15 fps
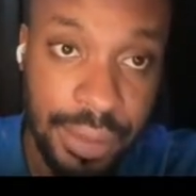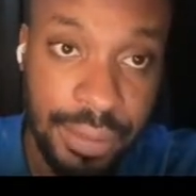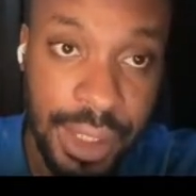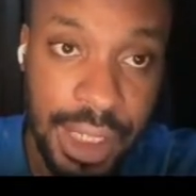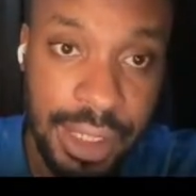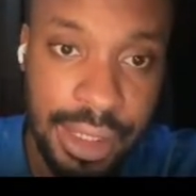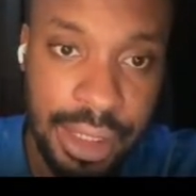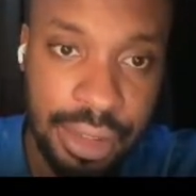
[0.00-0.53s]
you
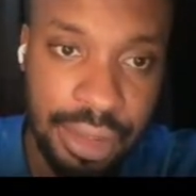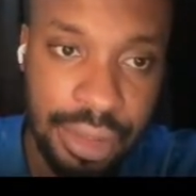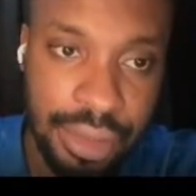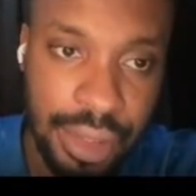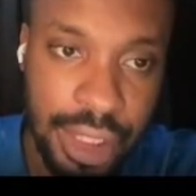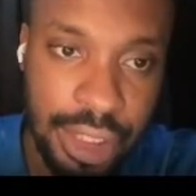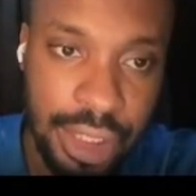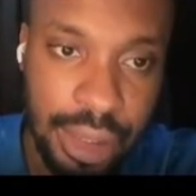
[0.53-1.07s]
guys are used to
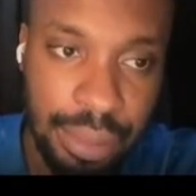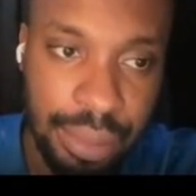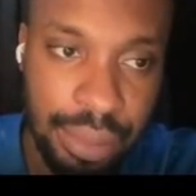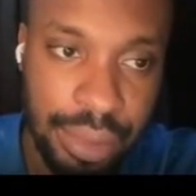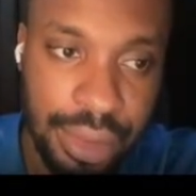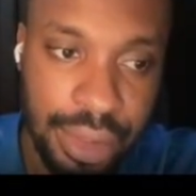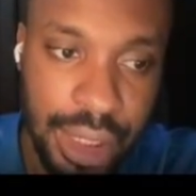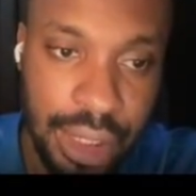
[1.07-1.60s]

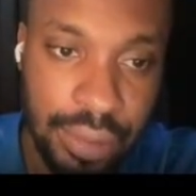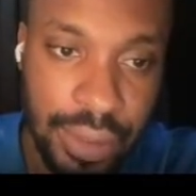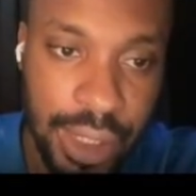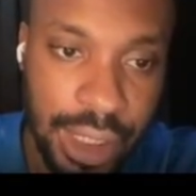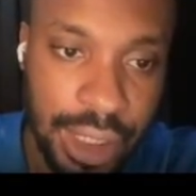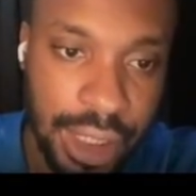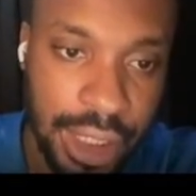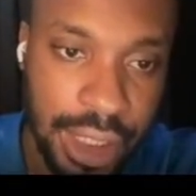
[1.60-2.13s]
Airtable, it's kind of
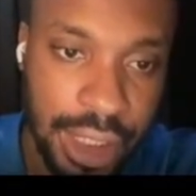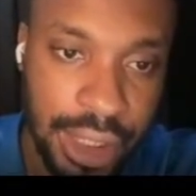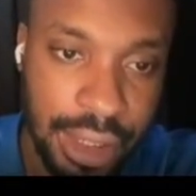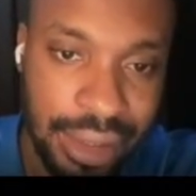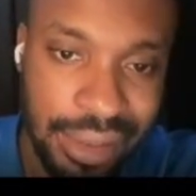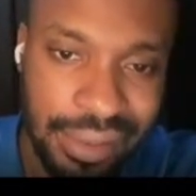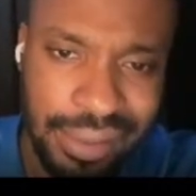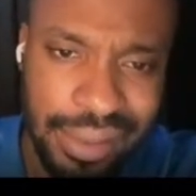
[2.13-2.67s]
like
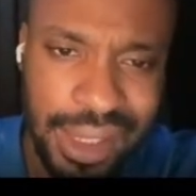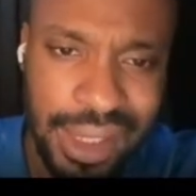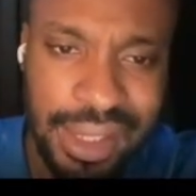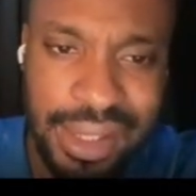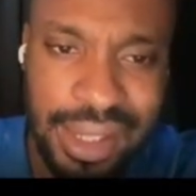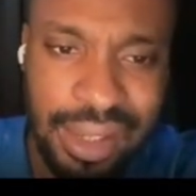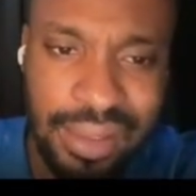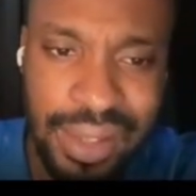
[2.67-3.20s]

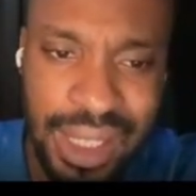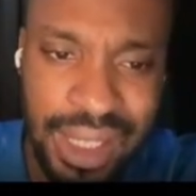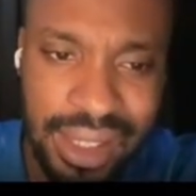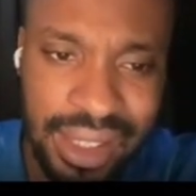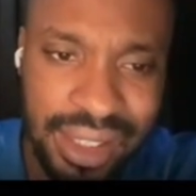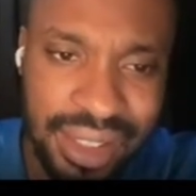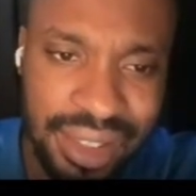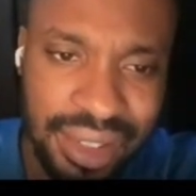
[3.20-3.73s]
an
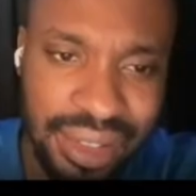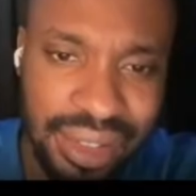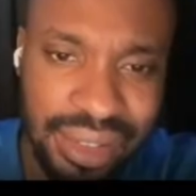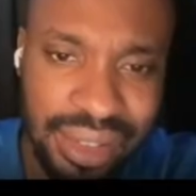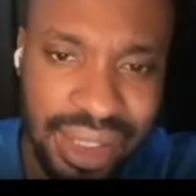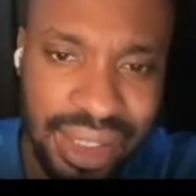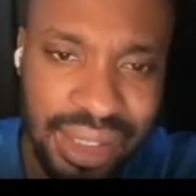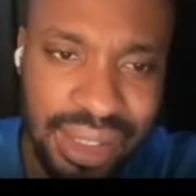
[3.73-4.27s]
Excel
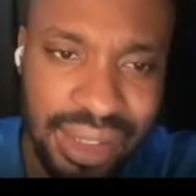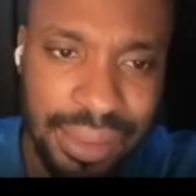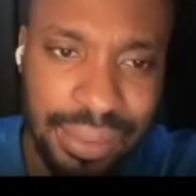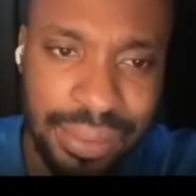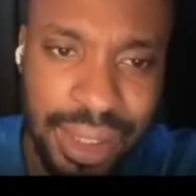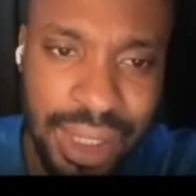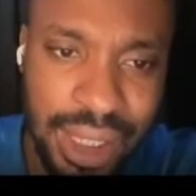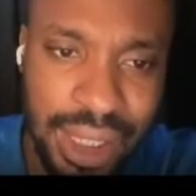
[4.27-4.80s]

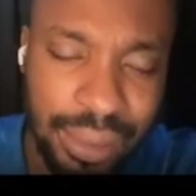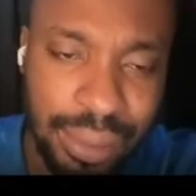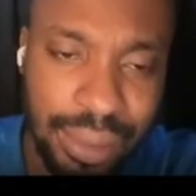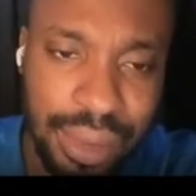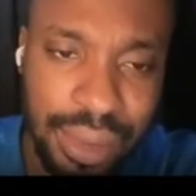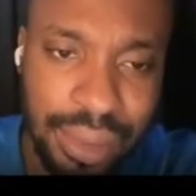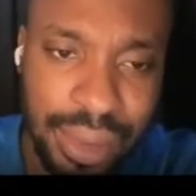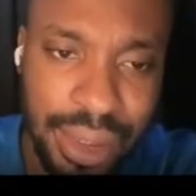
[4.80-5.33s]
alternative that I
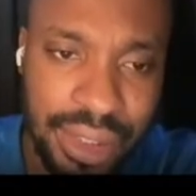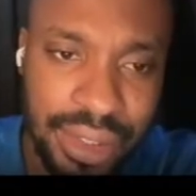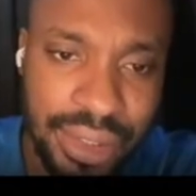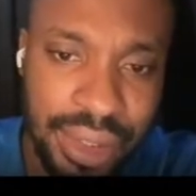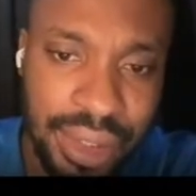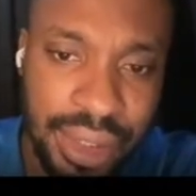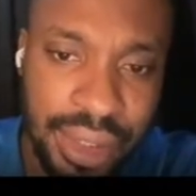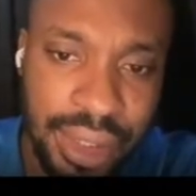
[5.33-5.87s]
work with.
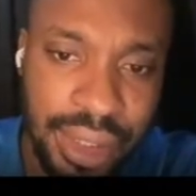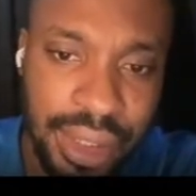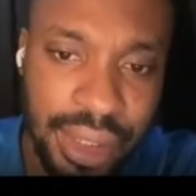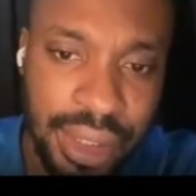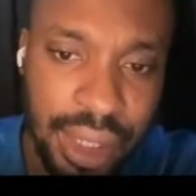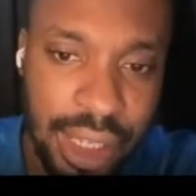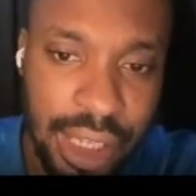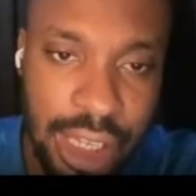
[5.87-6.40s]

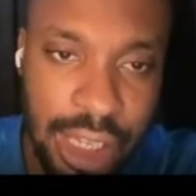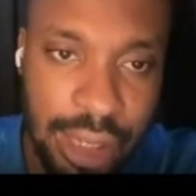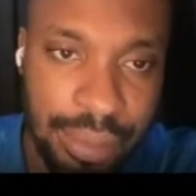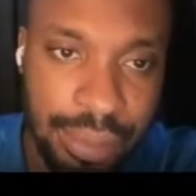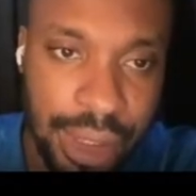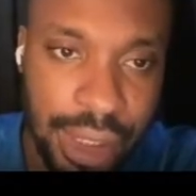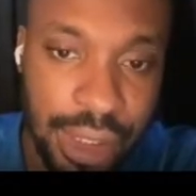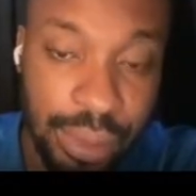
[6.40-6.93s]

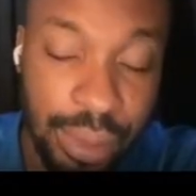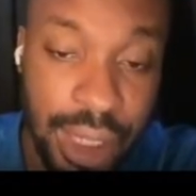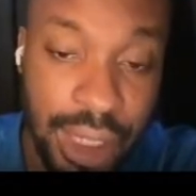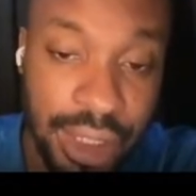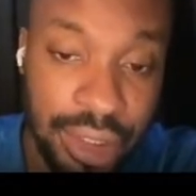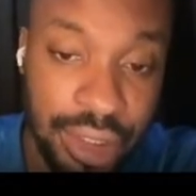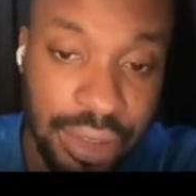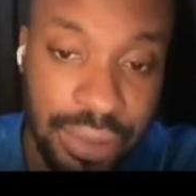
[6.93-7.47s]
It's what I
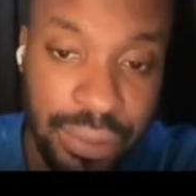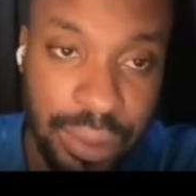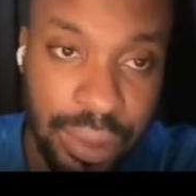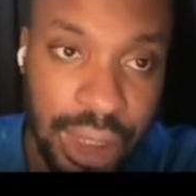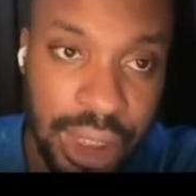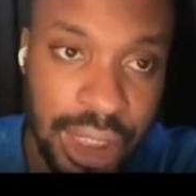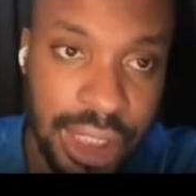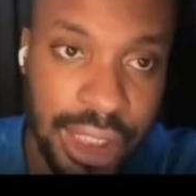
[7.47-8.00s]
use
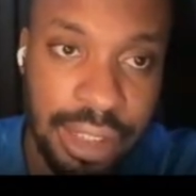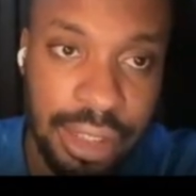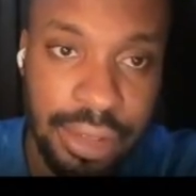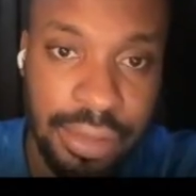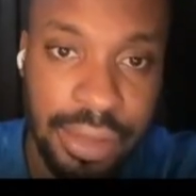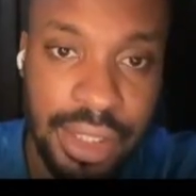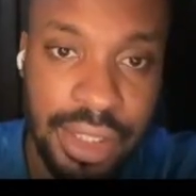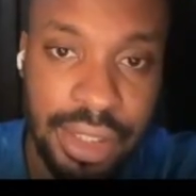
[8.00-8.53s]
for like
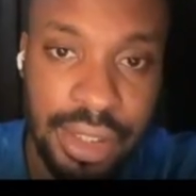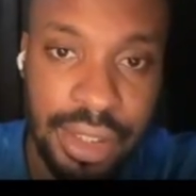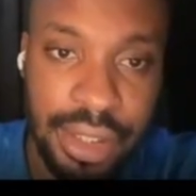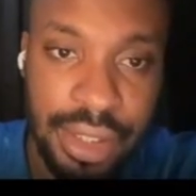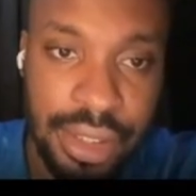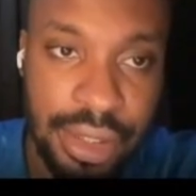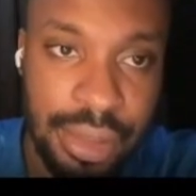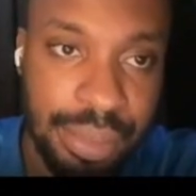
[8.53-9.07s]
creating
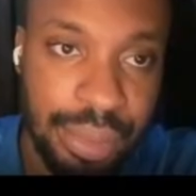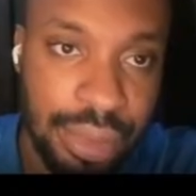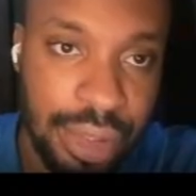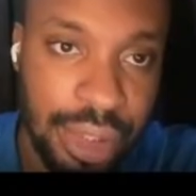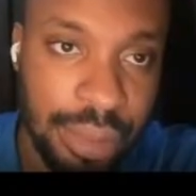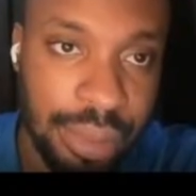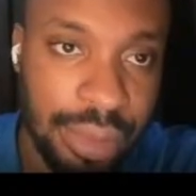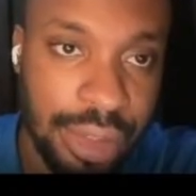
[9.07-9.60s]
simple
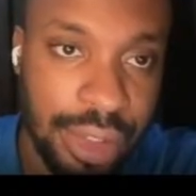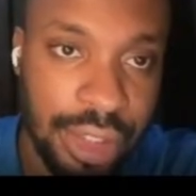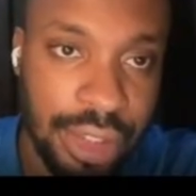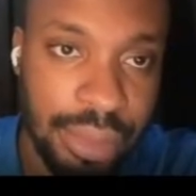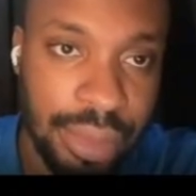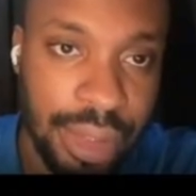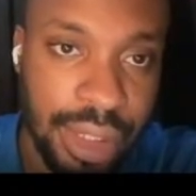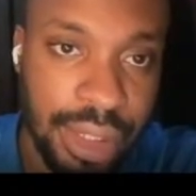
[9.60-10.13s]
tables and
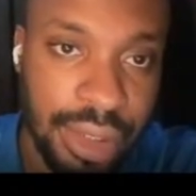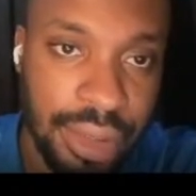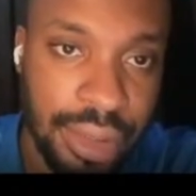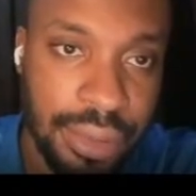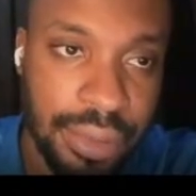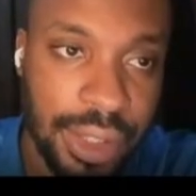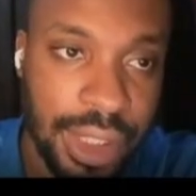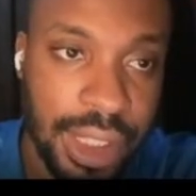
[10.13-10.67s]
similar
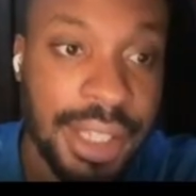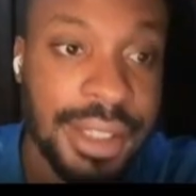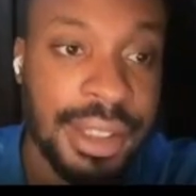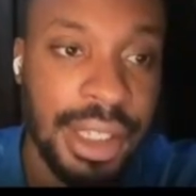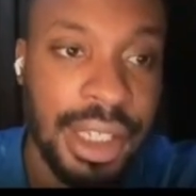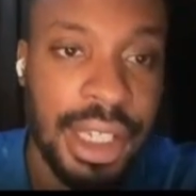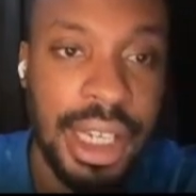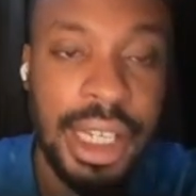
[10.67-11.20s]
stuff. It has
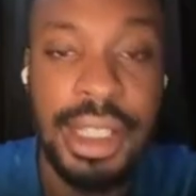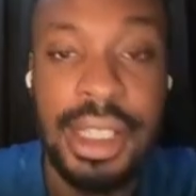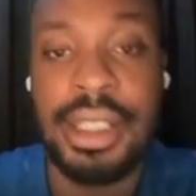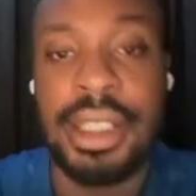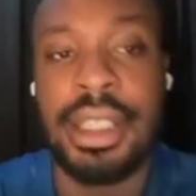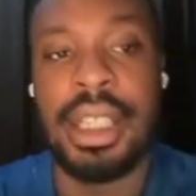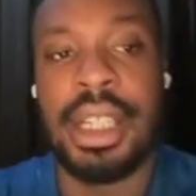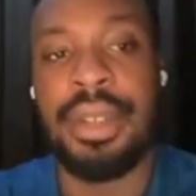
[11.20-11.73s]

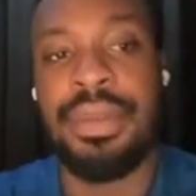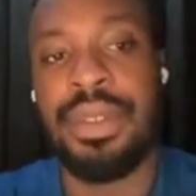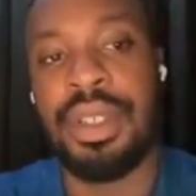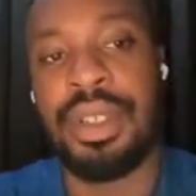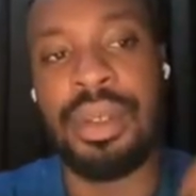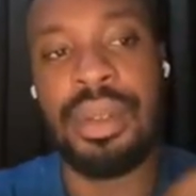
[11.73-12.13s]
an AI feature